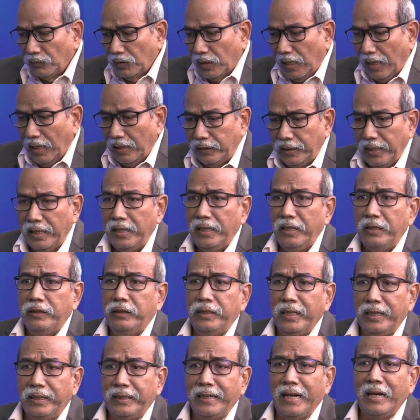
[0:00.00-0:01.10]
I say, is
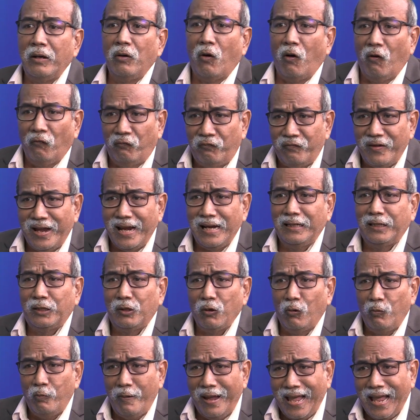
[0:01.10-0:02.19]
it an offense to
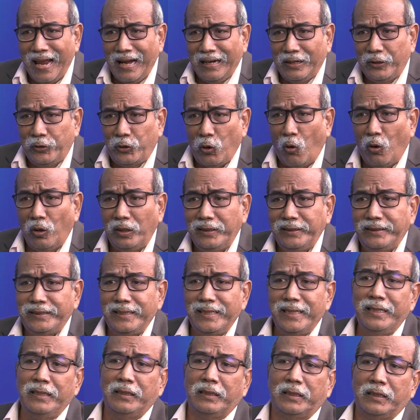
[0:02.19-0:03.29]
wear torn
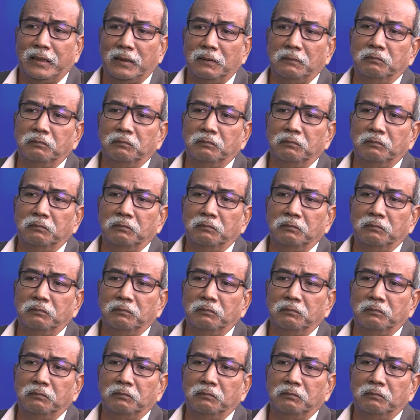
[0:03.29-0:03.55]
jeans?